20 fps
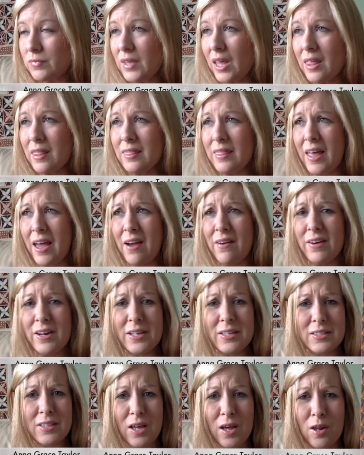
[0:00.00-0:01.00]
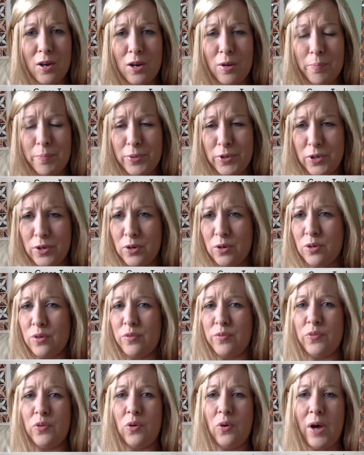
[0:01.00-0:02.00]
there is a
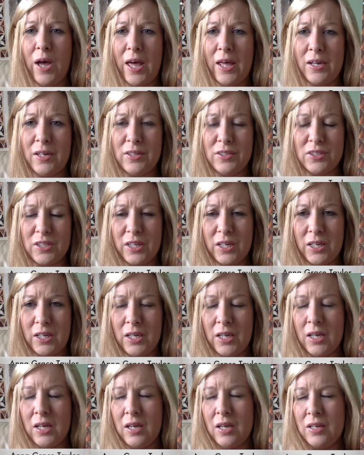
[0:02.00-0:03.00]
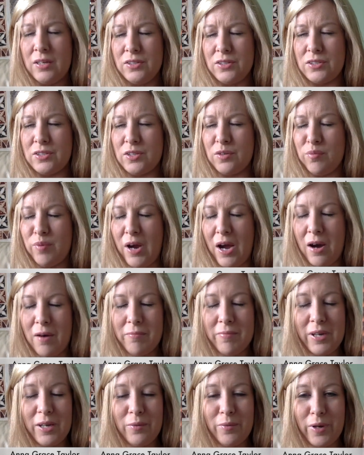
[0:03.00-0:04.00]
beautiful energy just around
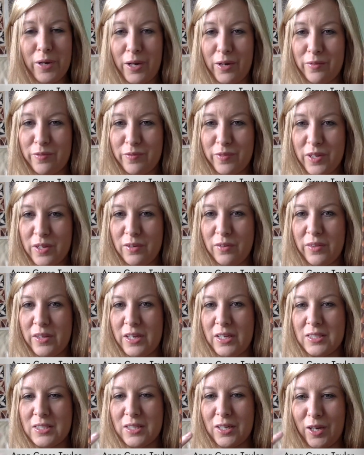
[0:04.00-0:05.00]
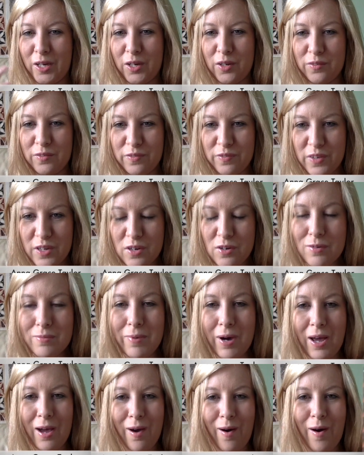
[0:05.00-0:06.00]
me when I feel this, and I can feel
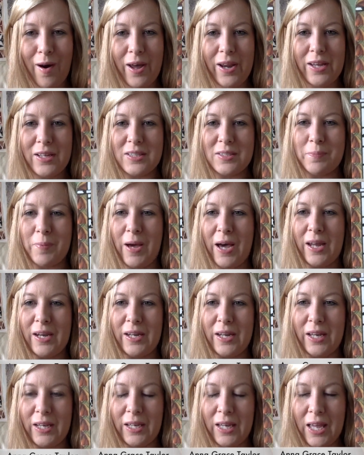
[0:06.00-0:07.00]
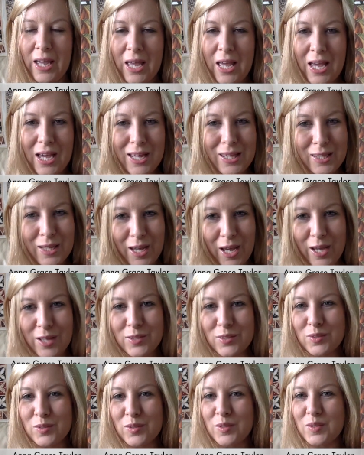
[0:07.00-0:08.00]
my heart expanding. And the
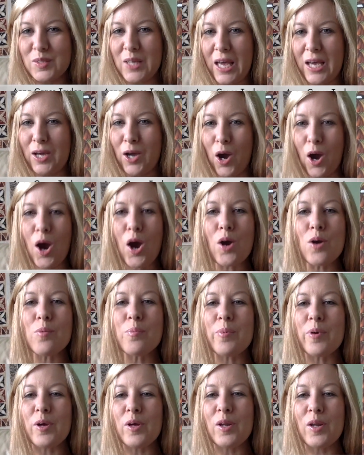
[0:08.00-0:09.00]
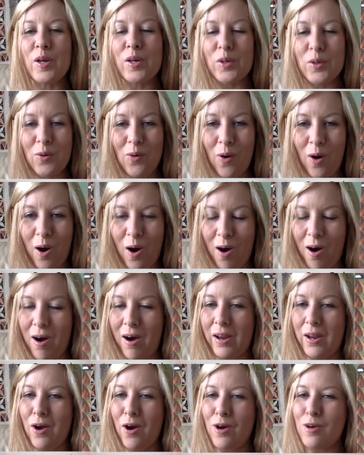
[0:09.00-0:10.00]
angels are saying, Open your
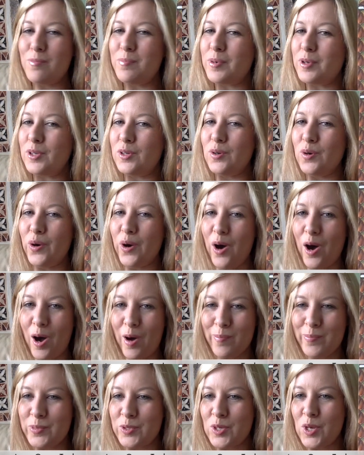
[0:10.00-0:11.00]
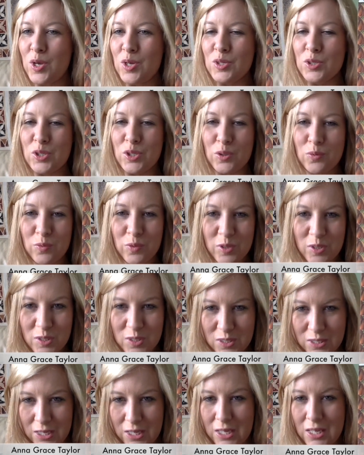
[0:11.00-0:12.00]
heart, open your arms to
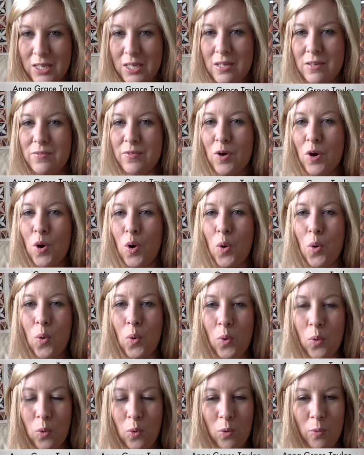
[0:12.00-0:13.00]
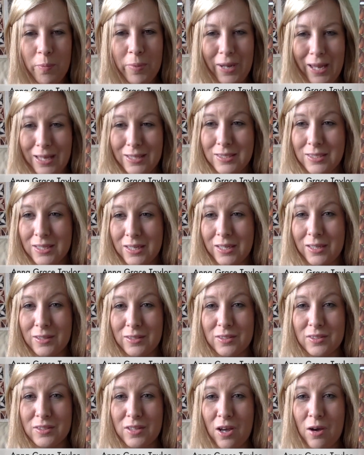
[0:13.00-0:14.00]
receive all
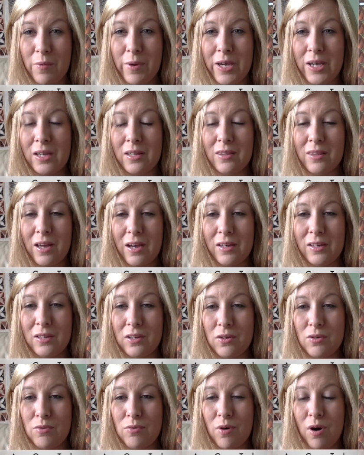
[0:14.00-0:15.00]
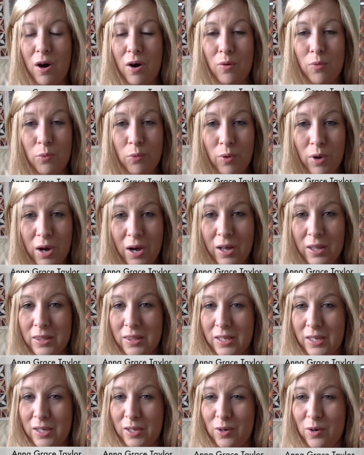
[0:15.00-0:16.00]
blessings, knowing that you are
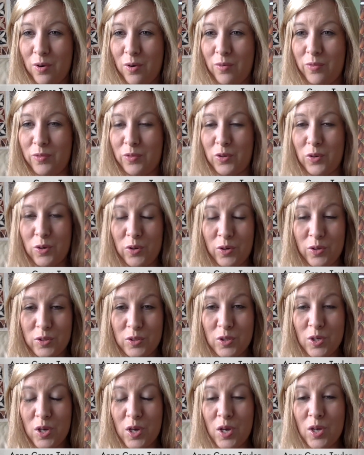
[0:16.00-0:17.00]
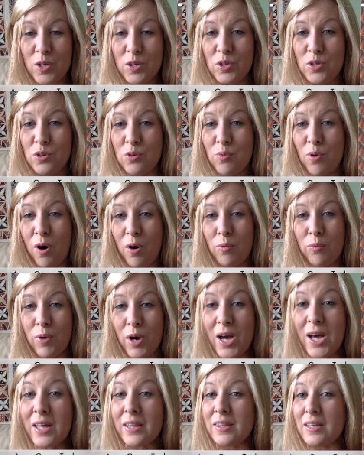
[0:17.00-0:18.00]
worthy of good you are
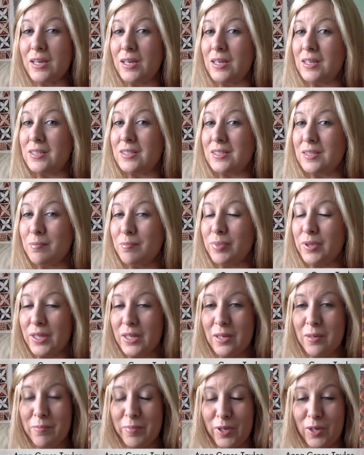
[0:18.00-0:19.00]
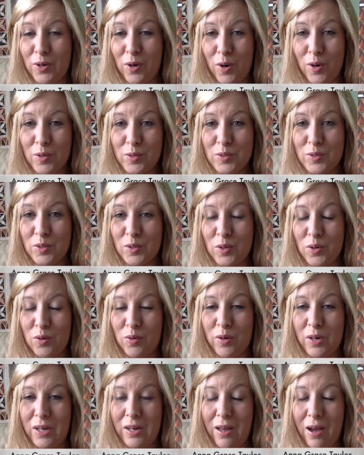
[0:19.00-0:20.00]
worthy simply because
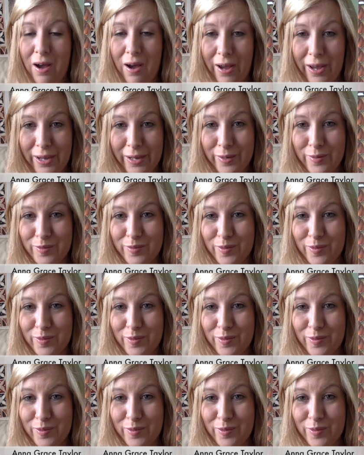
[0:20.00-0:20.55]
you're alive,